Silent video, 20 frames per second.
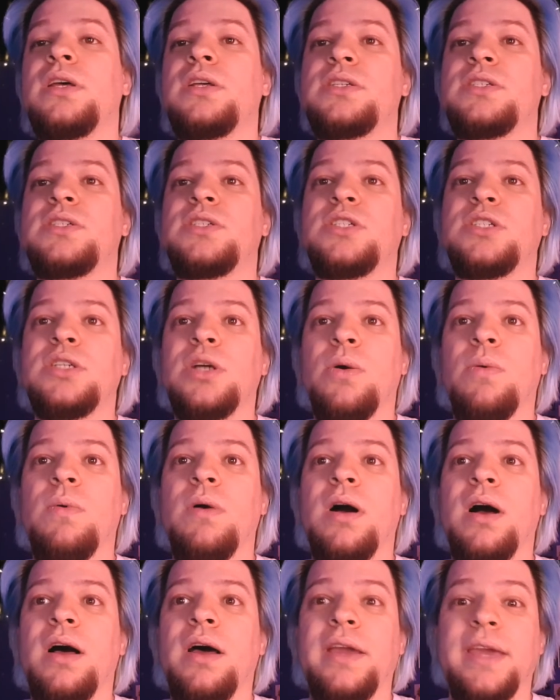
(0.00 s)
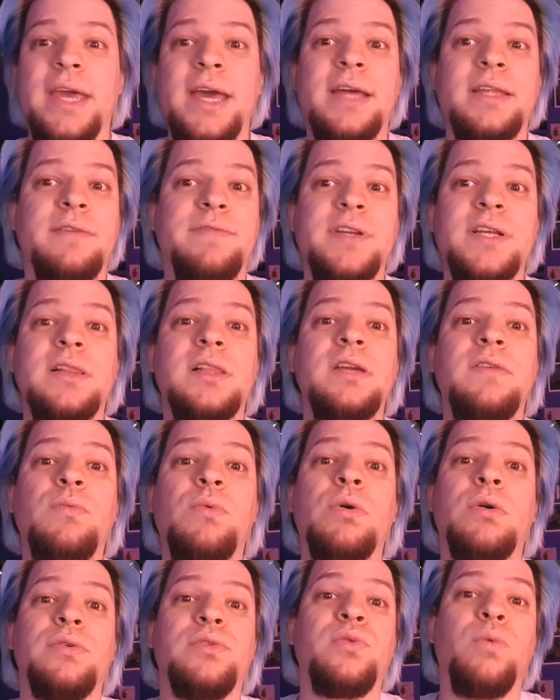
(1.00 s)
So yeah, definitely
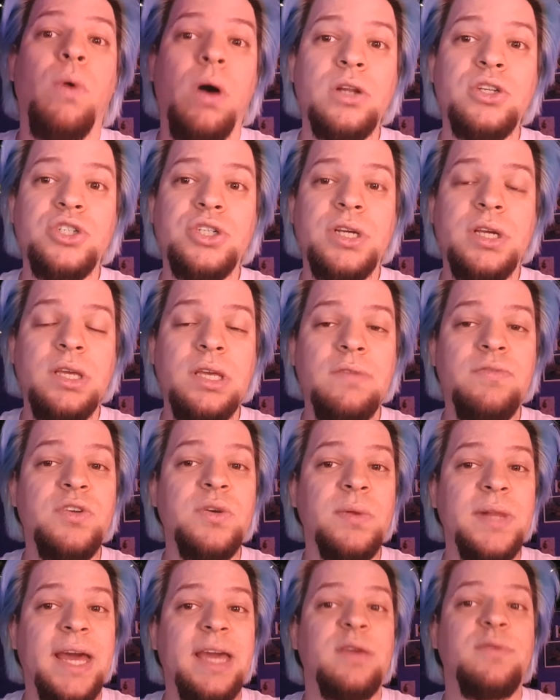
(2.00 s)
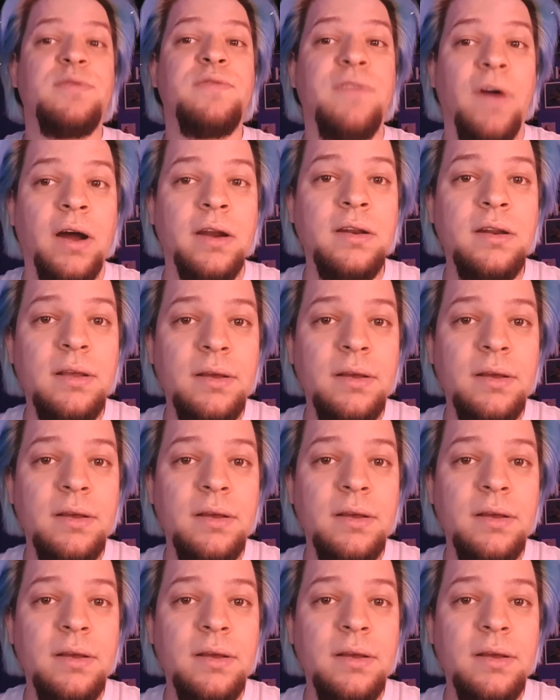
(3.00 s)
worth watching if you like fun.